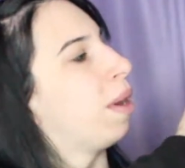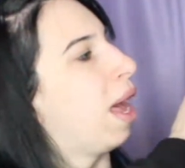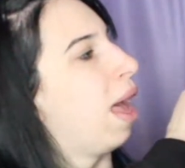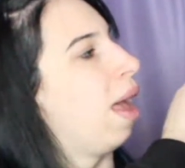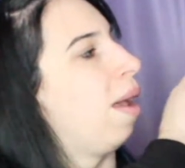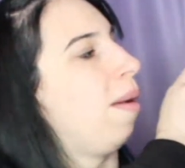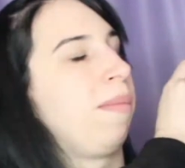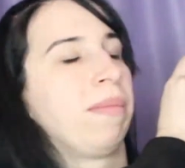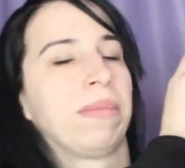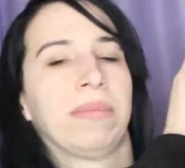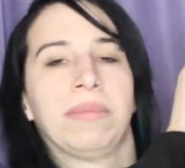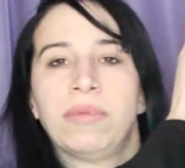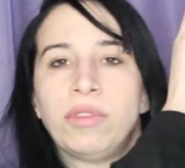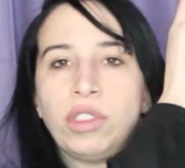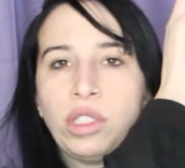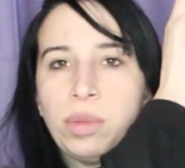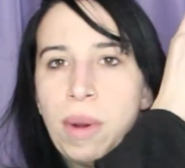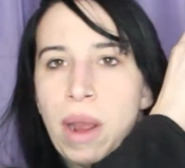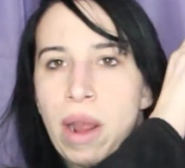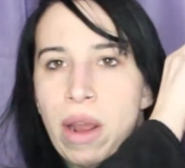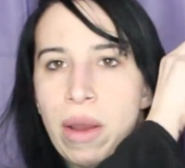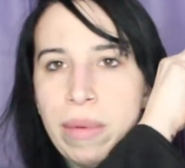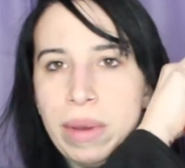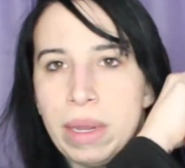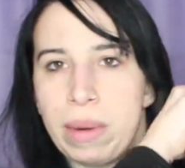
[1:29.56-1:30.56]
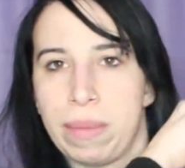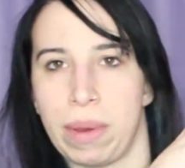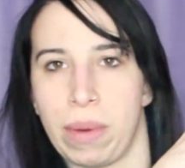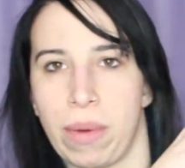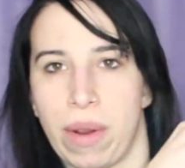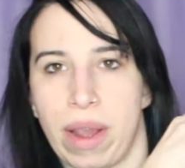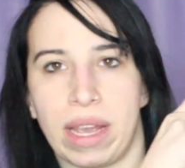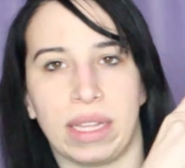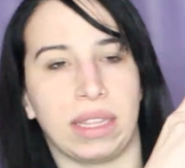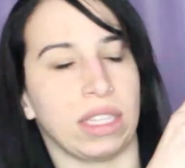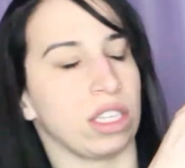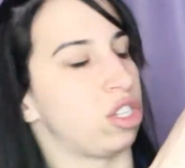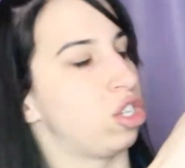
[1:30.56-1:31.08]
But tomorrow I'm gonna be
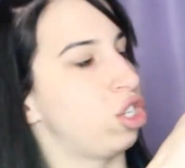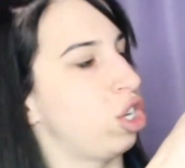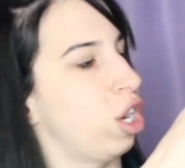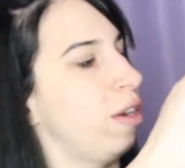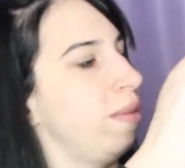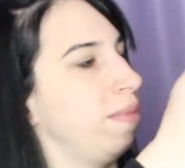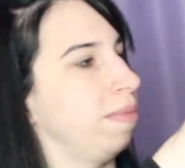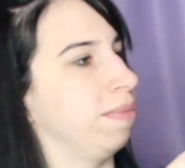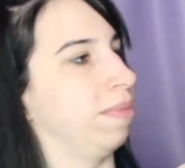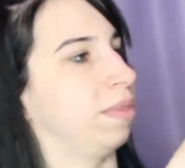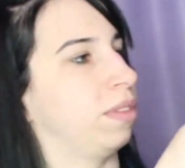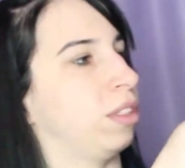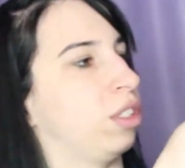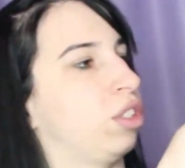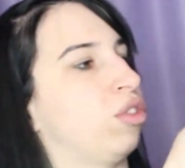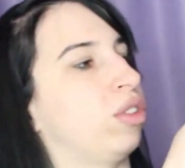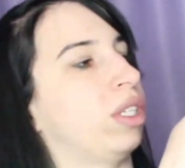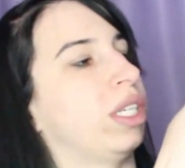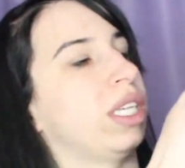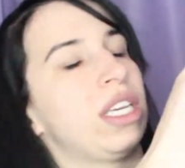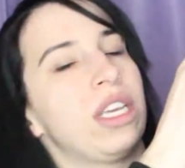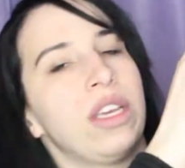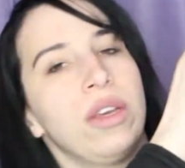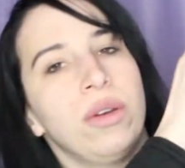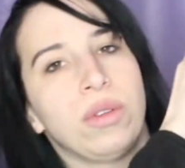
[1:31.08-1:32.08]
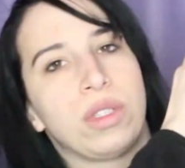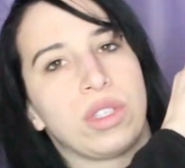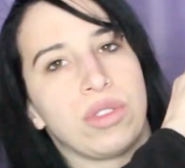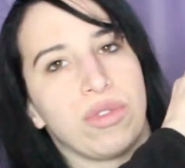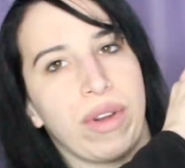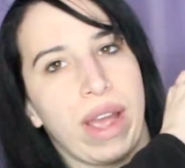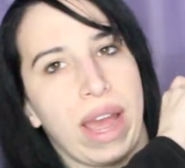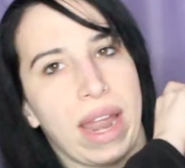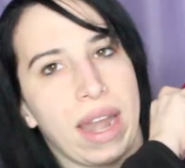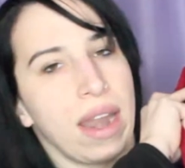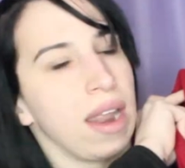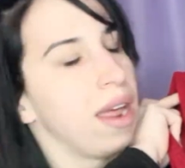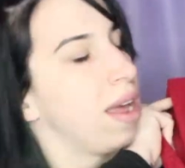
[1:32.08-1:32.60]
wearing this shirt. It's really cute. It's a
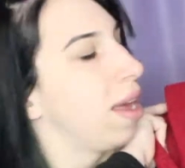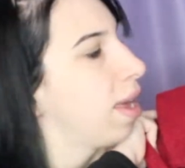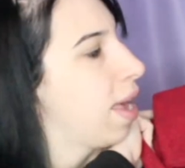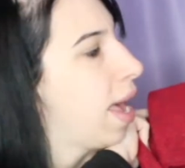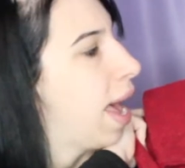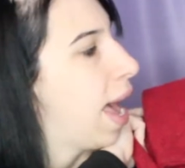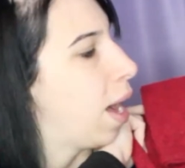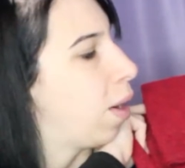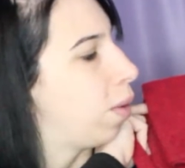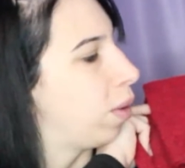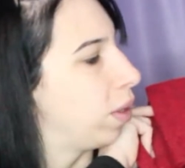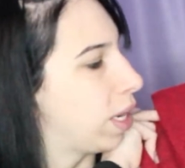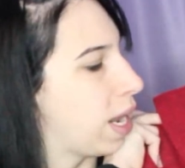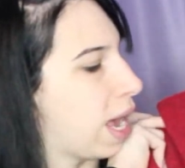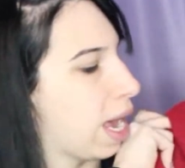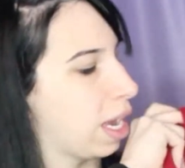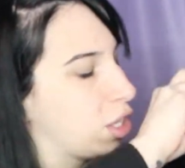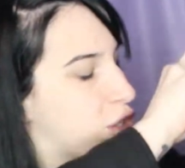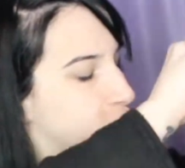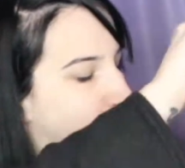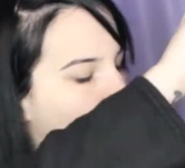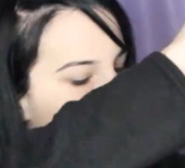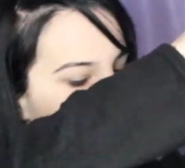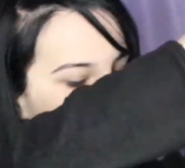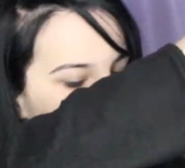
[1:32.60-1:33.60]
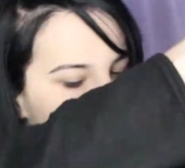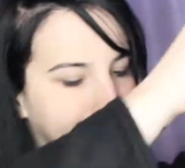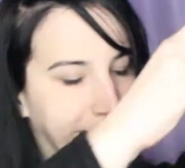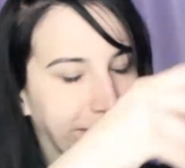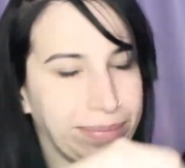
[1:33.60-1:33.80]
red towel neck shirt.